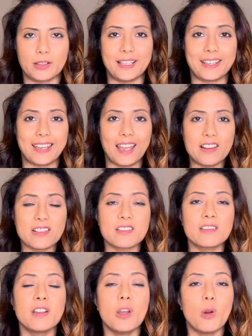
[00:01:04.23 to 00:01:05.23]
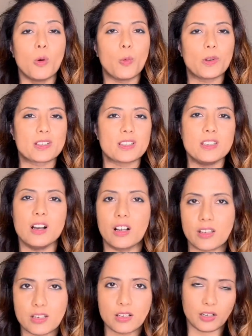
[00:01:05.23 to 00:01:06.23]
that Edison was
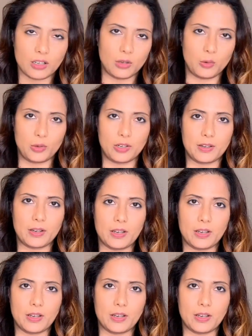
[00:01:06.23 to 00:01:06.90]
not a loner.